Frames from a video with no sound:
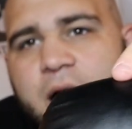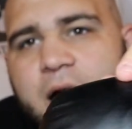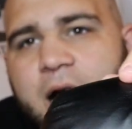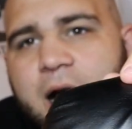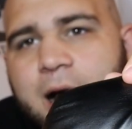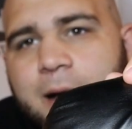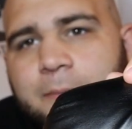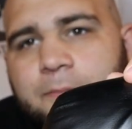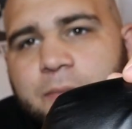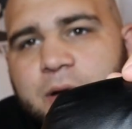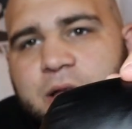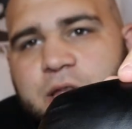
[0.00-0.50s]

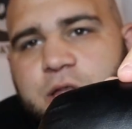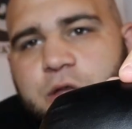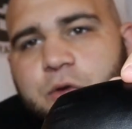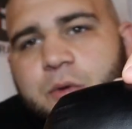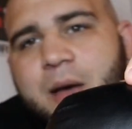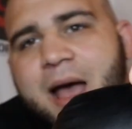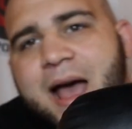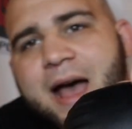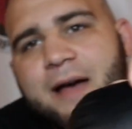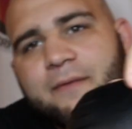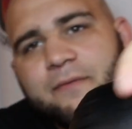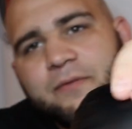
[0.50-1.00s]
Uh, but
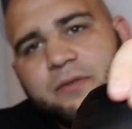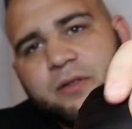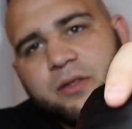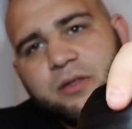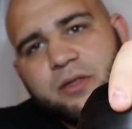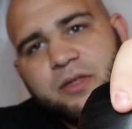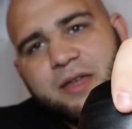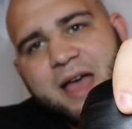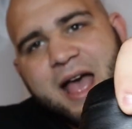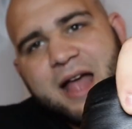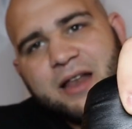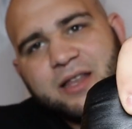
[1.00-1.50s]
you
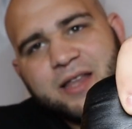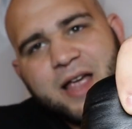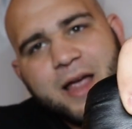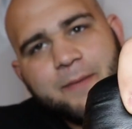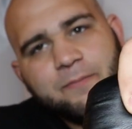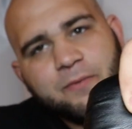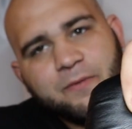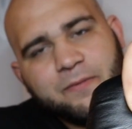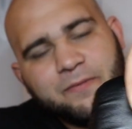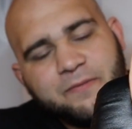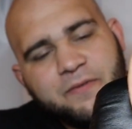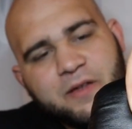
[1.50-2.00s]
have that
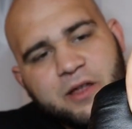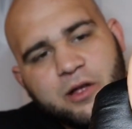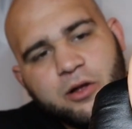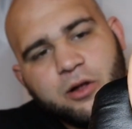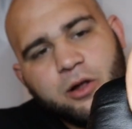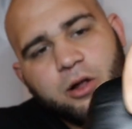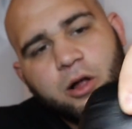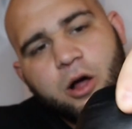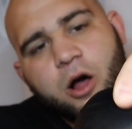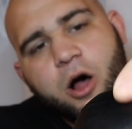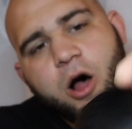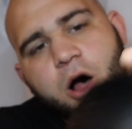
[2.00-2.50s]
type of
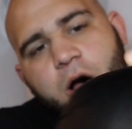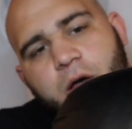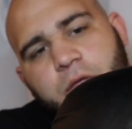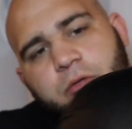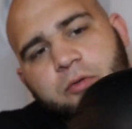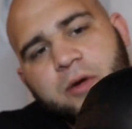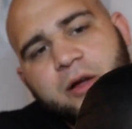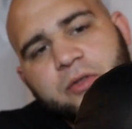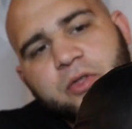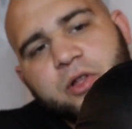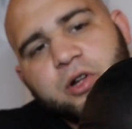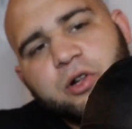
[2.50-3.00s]
feel all
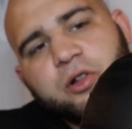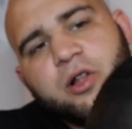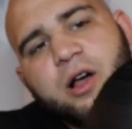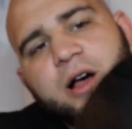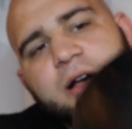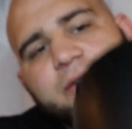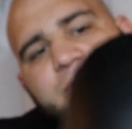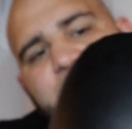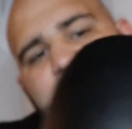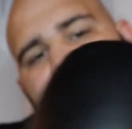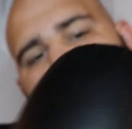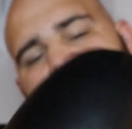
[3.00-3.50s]
throughout the
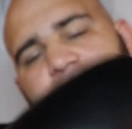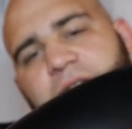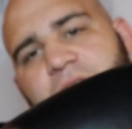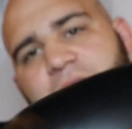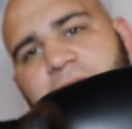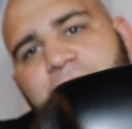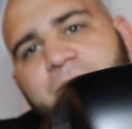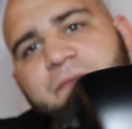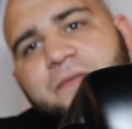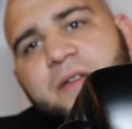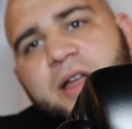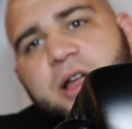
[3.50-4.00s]
gloves down to
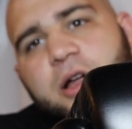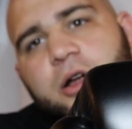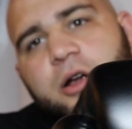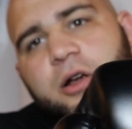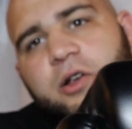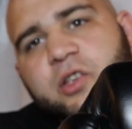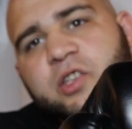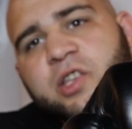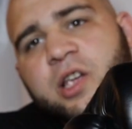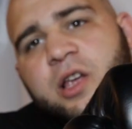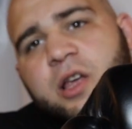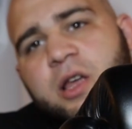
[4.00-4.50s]
the
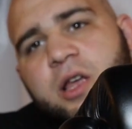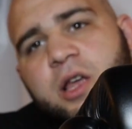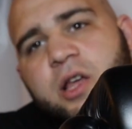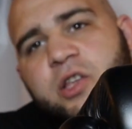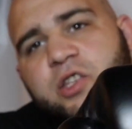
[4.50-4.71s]
fingers.